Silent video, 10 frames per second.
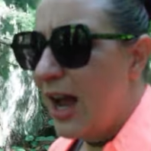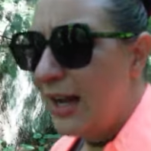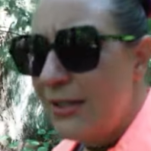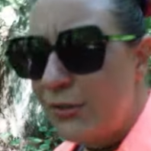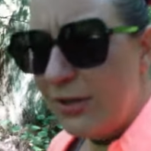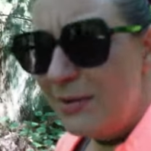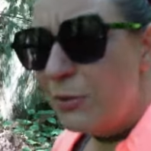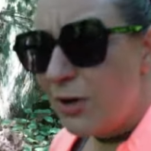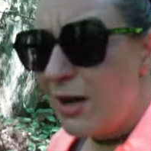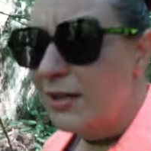ice cream
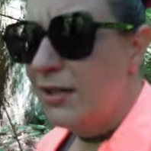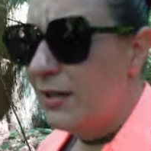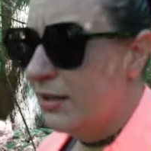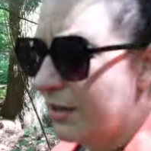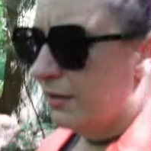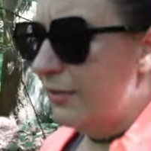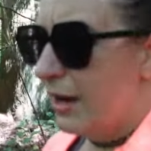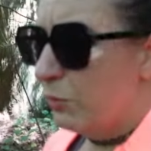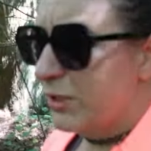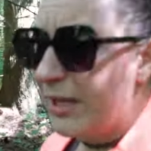truck
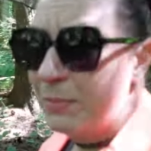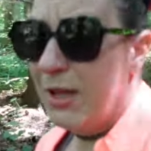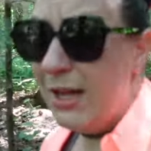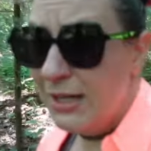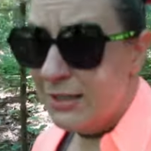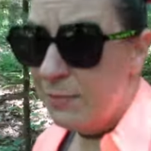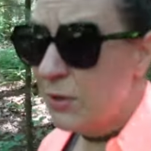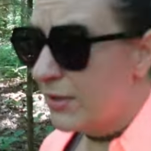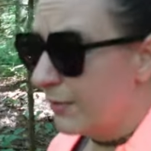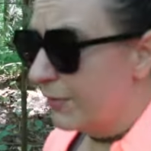that was like playing its
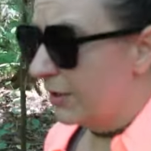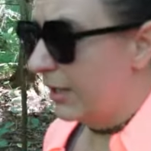music for